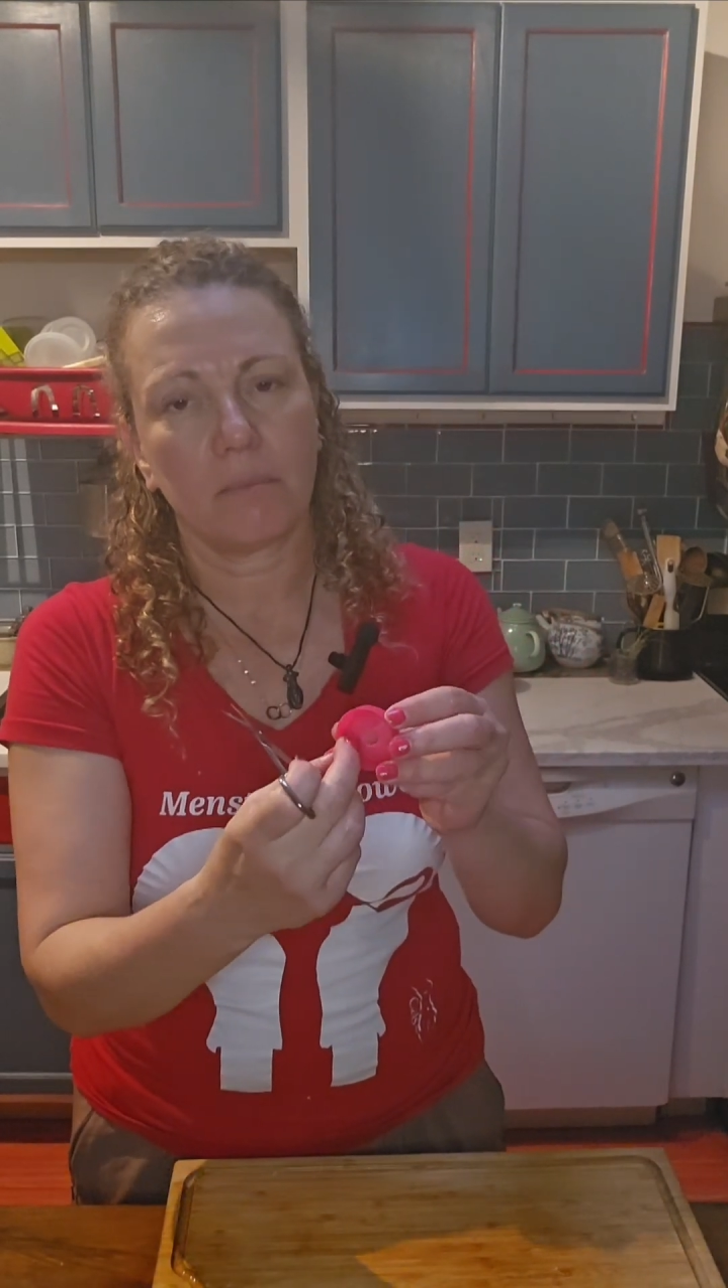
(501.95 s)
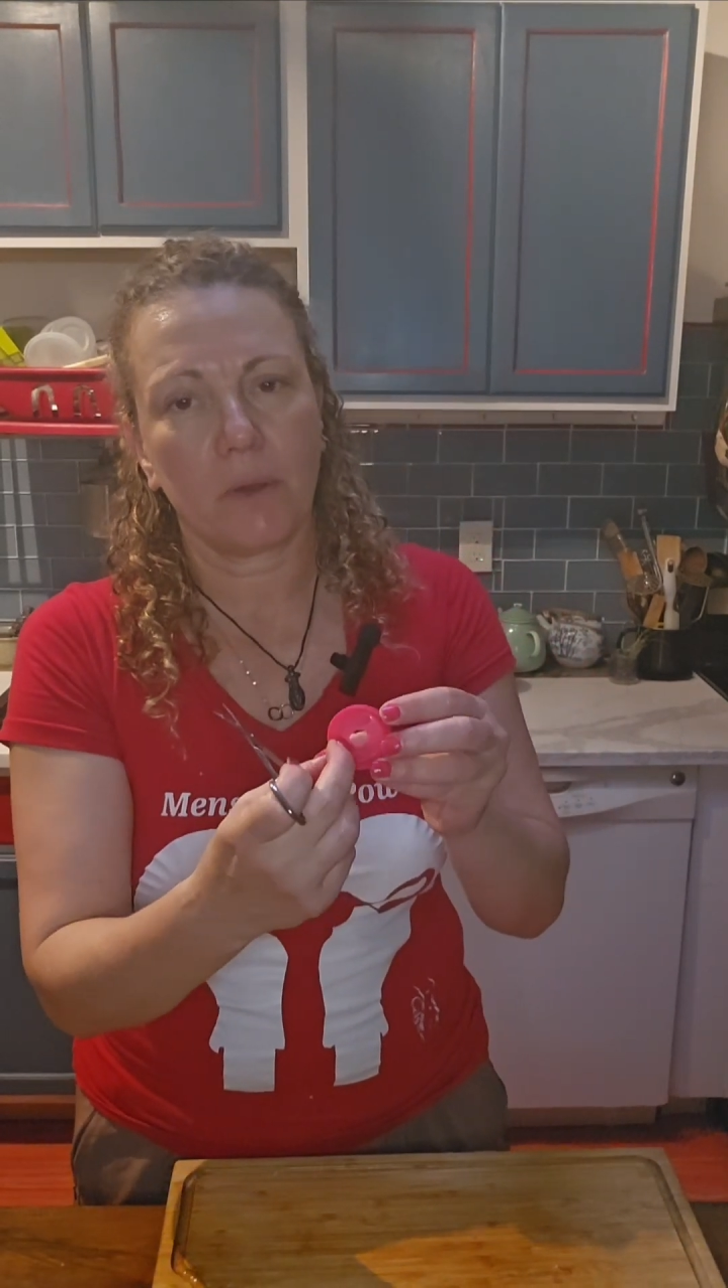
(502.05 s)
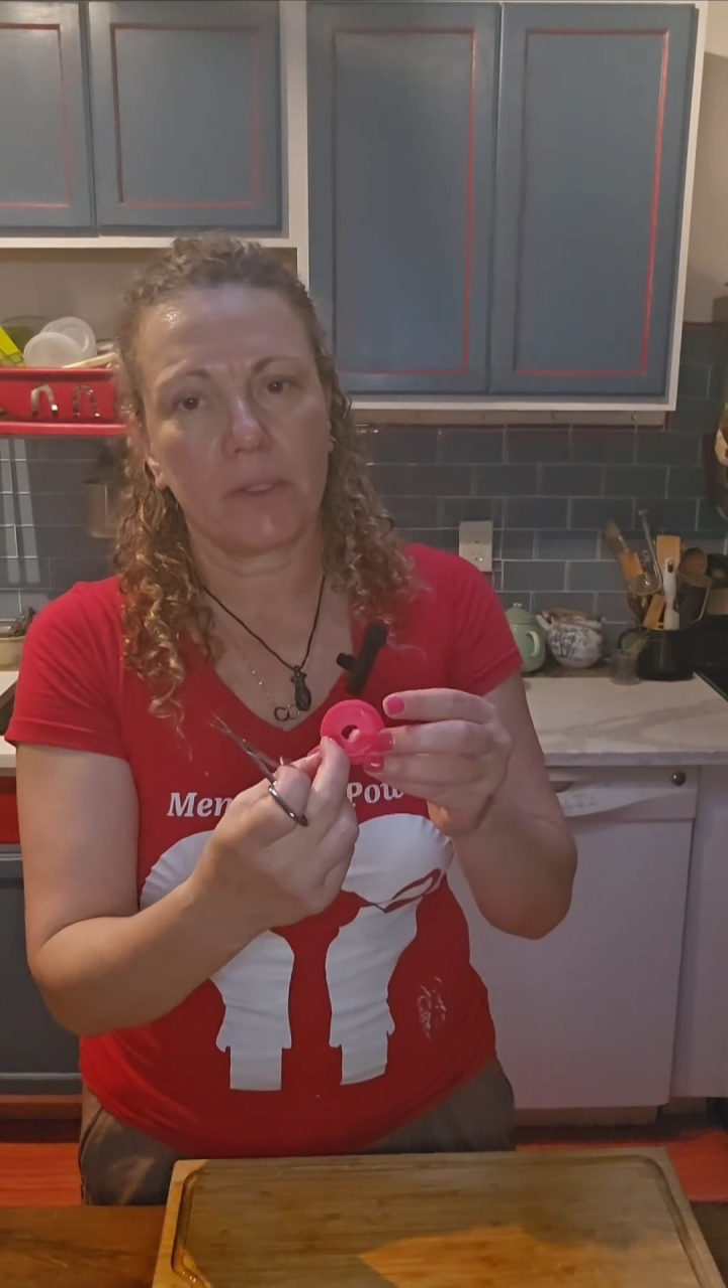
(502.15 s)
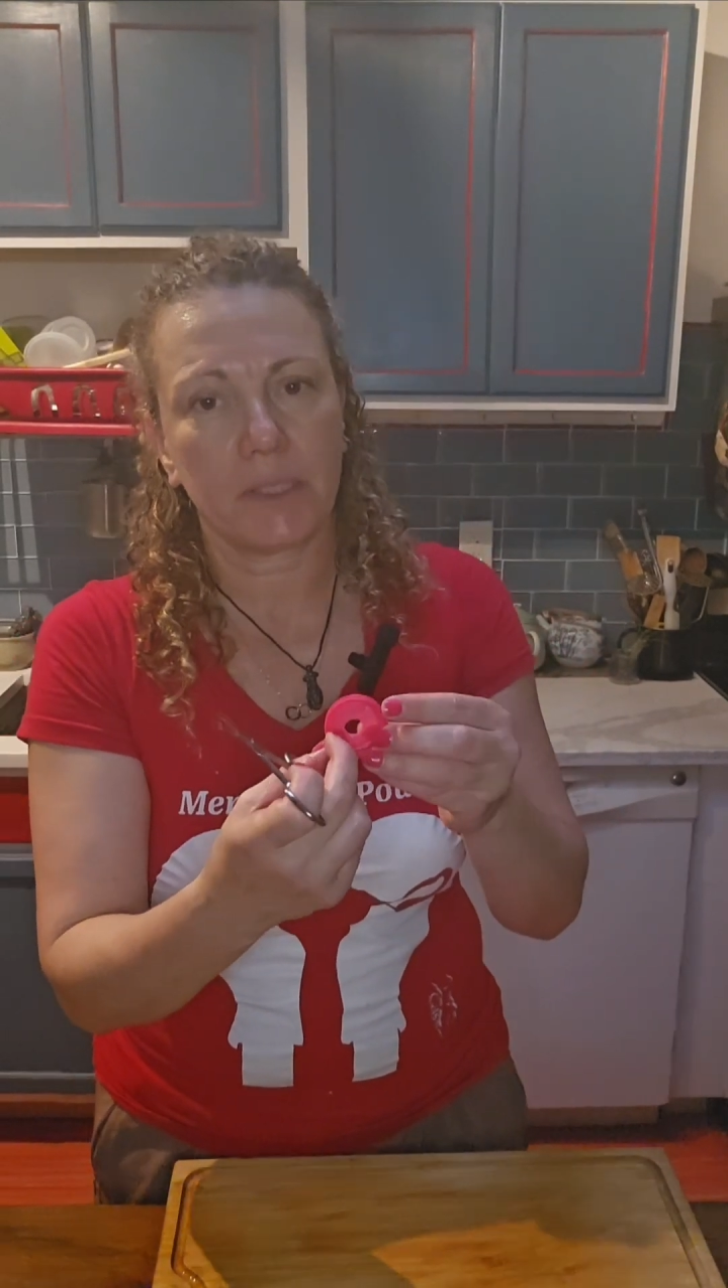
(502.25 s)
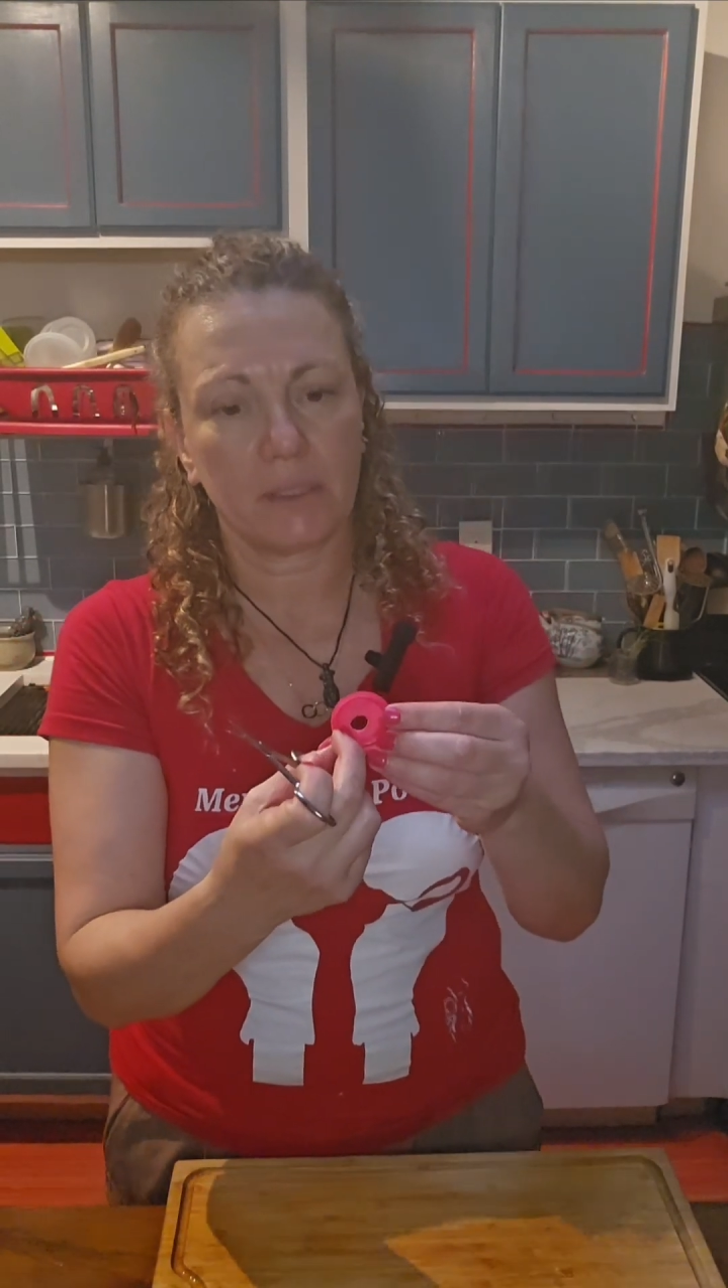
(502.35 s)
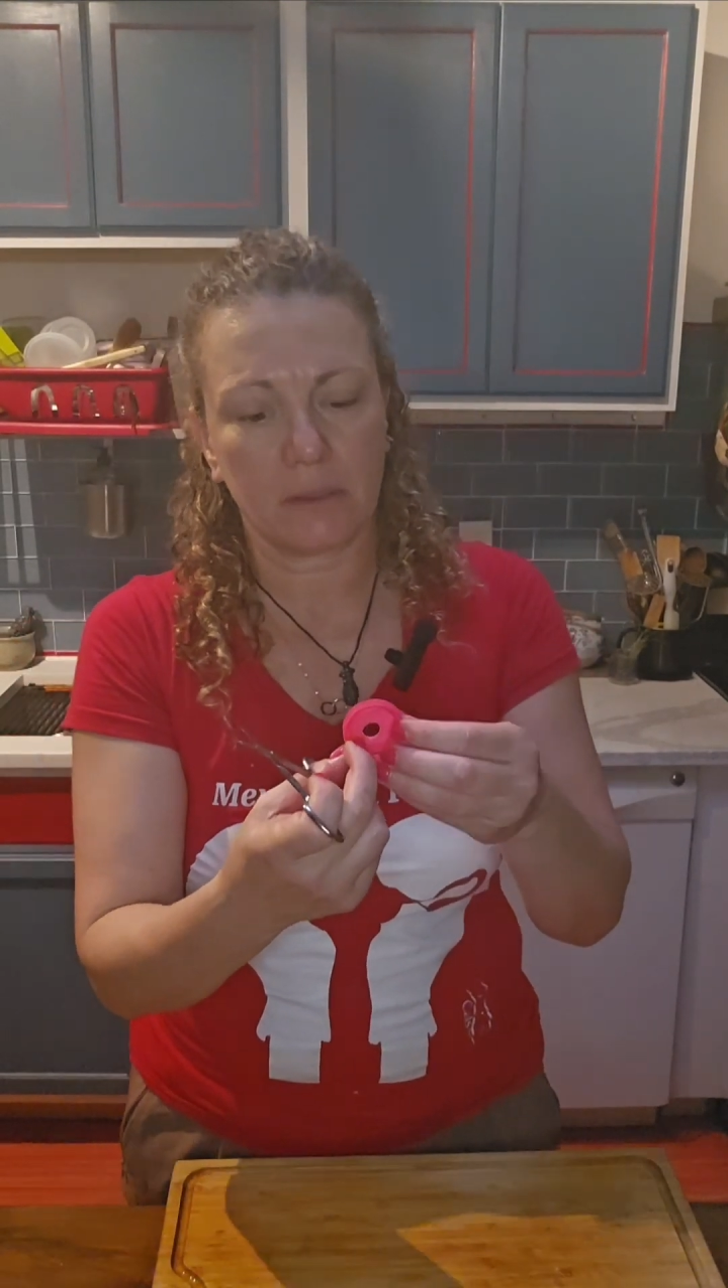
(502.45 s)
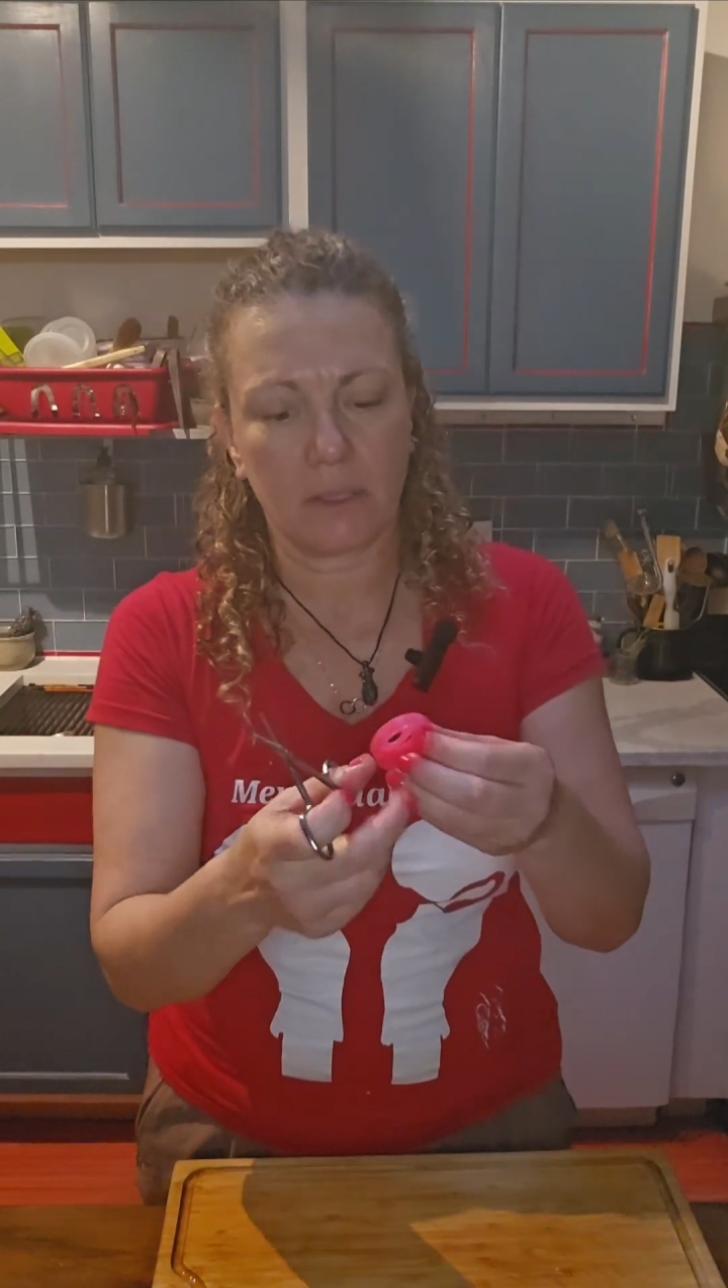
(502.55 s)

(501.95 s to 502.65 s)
part that